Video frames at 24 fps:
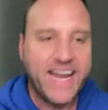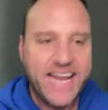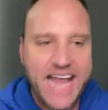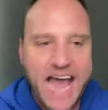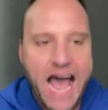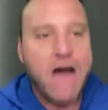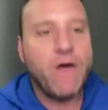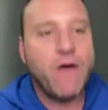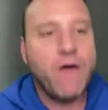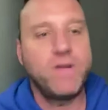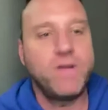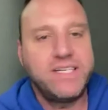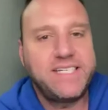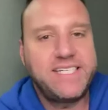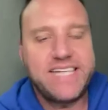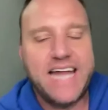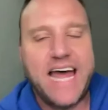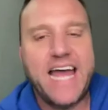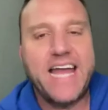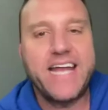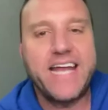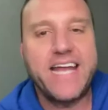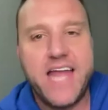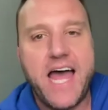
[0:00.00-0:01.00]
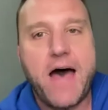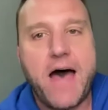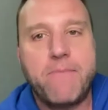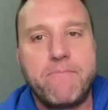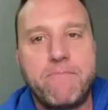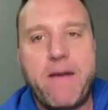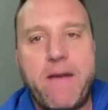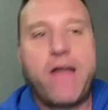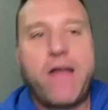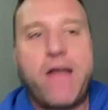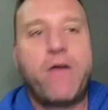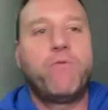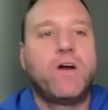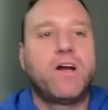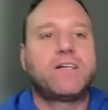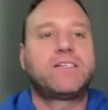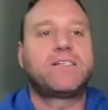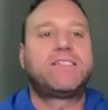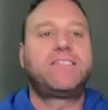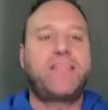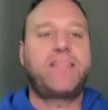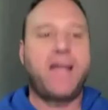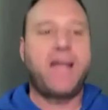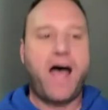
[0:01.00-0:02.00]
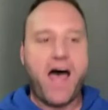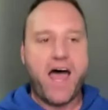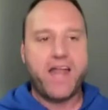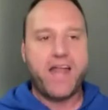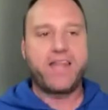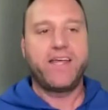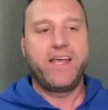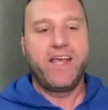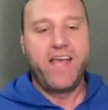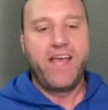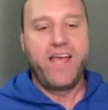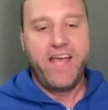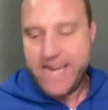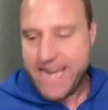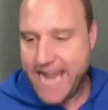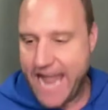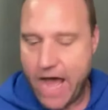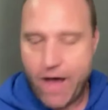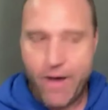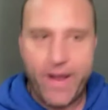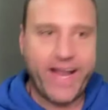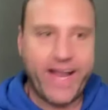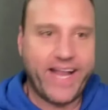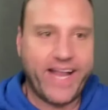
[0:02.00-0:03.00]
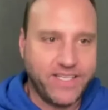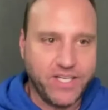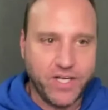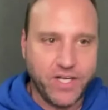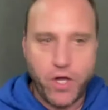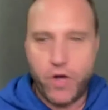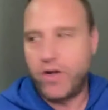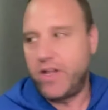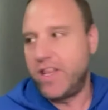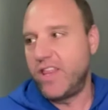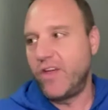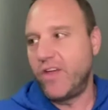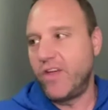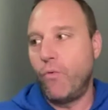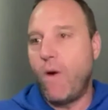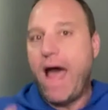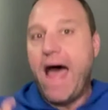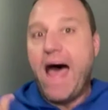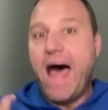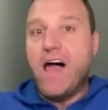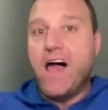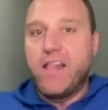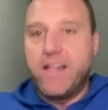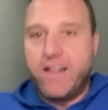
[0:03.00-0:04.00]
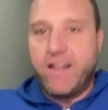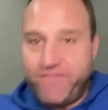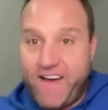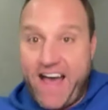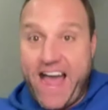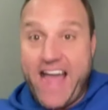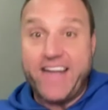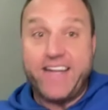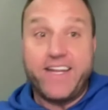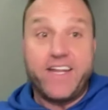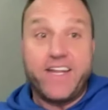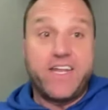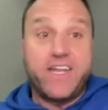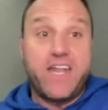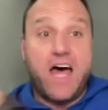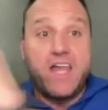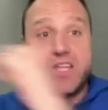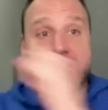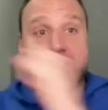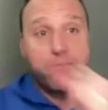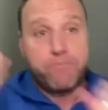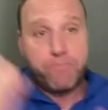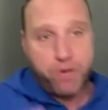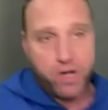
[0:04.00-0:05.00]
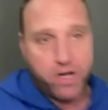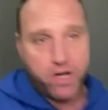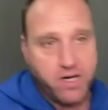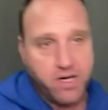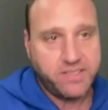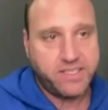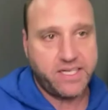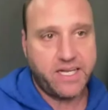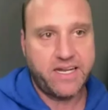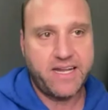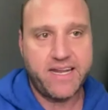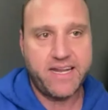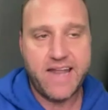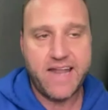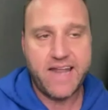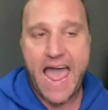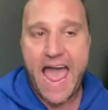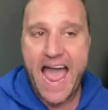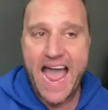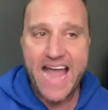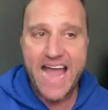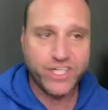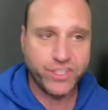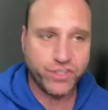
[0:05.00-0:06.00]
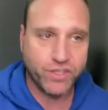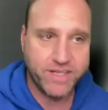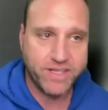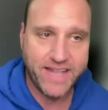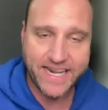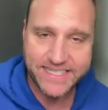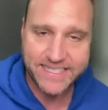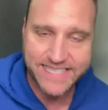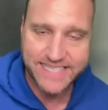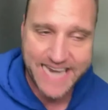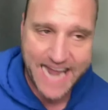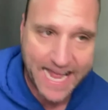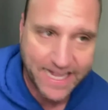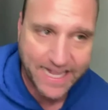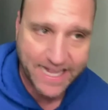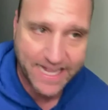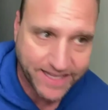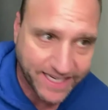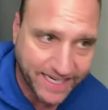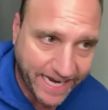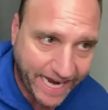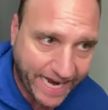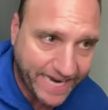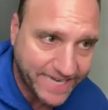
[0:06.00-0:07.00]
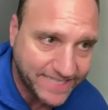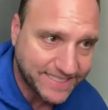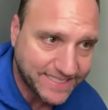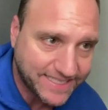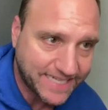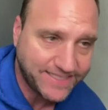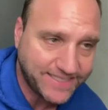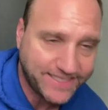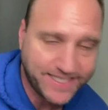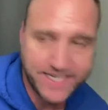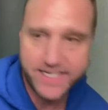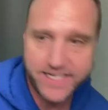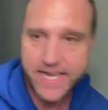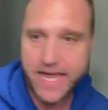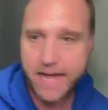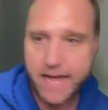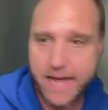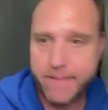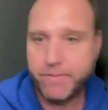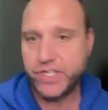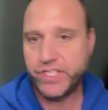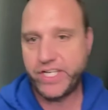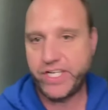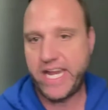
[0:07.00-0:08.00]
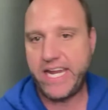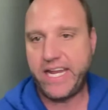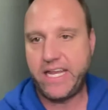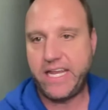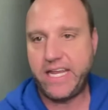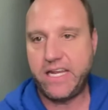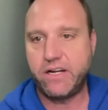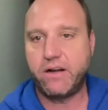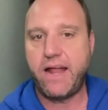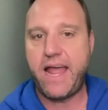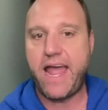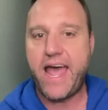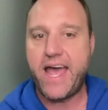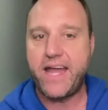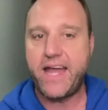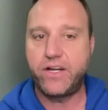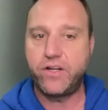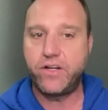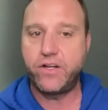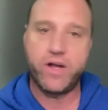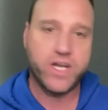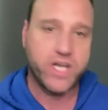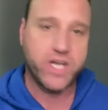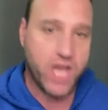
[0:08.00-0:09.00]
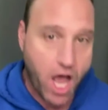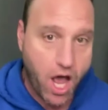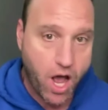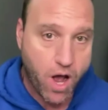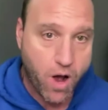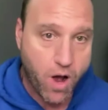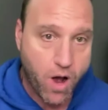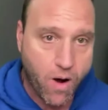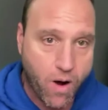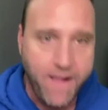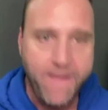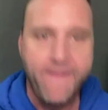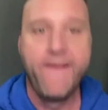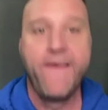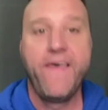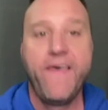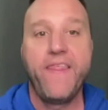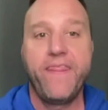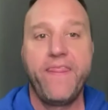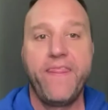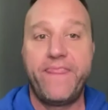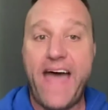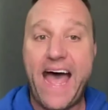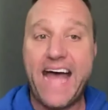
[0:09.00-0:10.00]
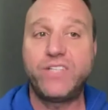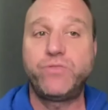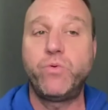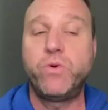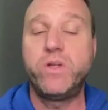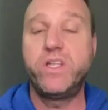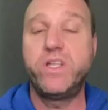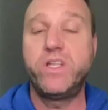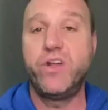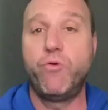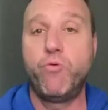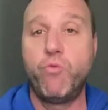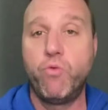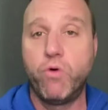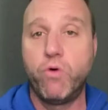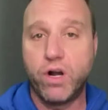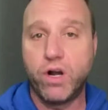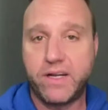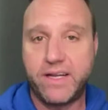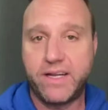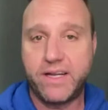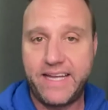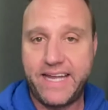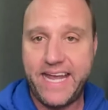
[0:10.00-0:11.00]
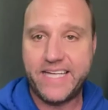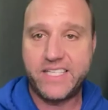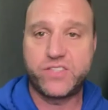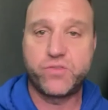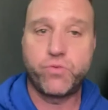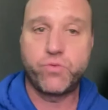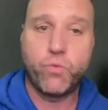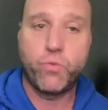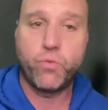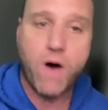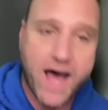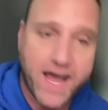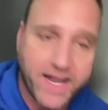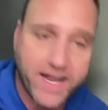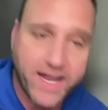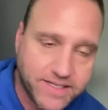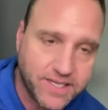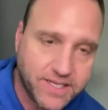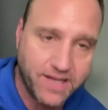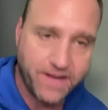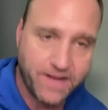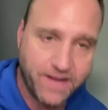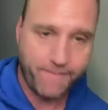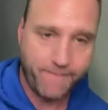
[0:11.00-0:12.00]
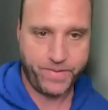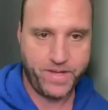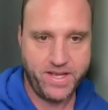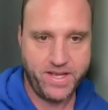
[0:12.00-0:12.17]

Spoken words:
I got one signed up. My work's done. Now I get to go to the well and find another person. And actually, that's not the case. I see Deborah shaking her head going, no, that's when the work gets what?